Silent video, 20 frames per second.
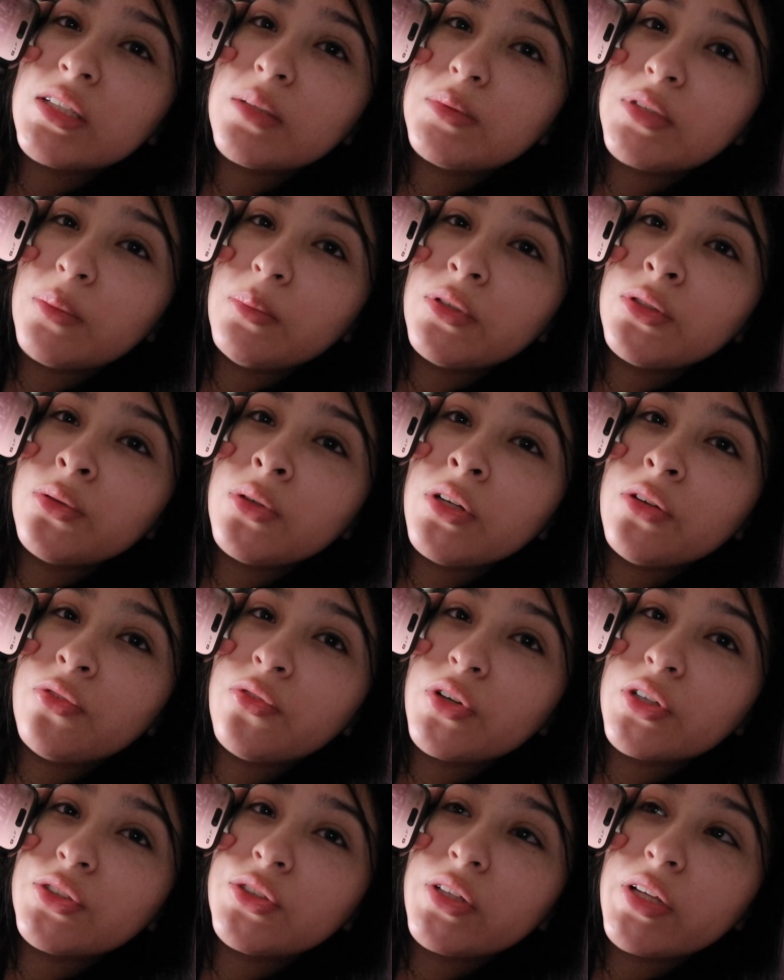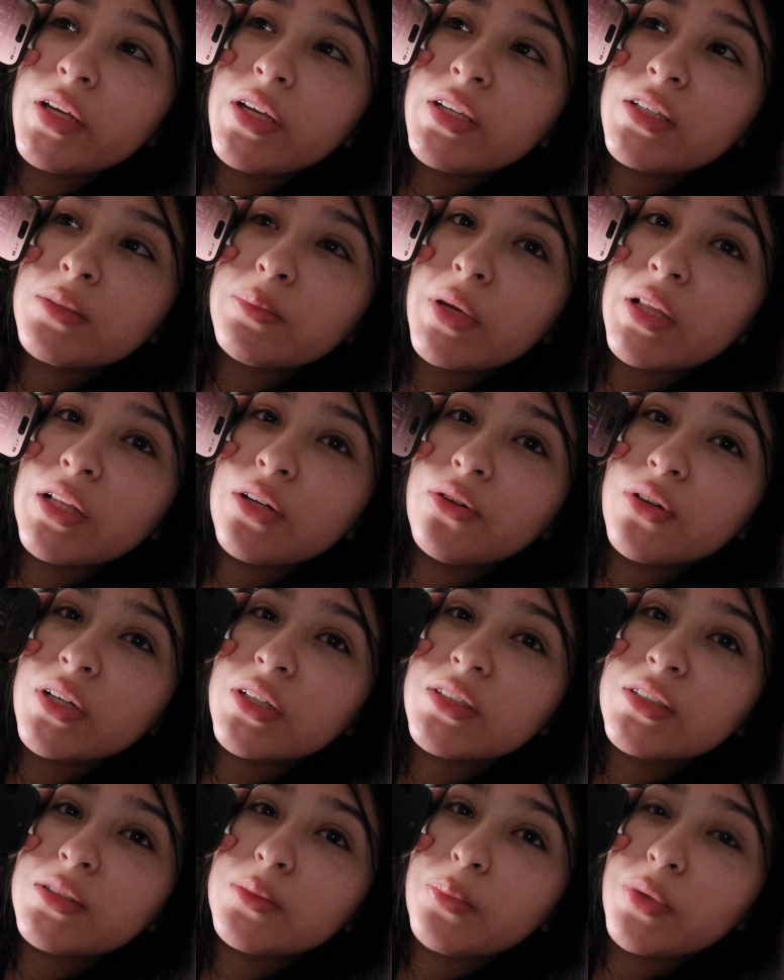September 21st, today is my little
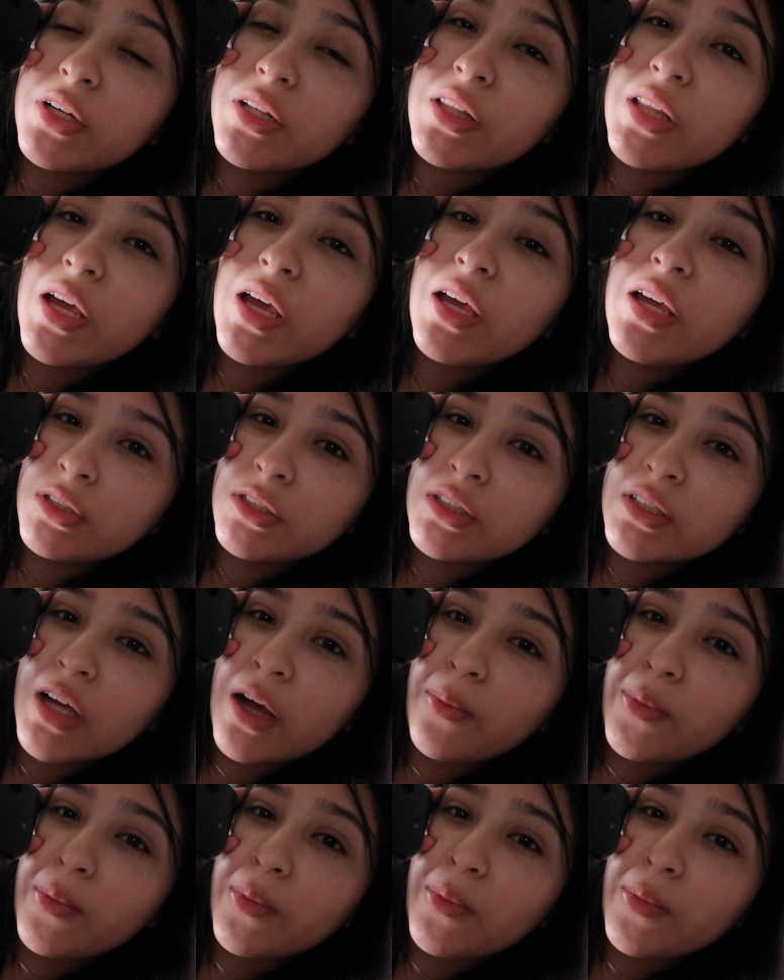cousin's birthday. Just got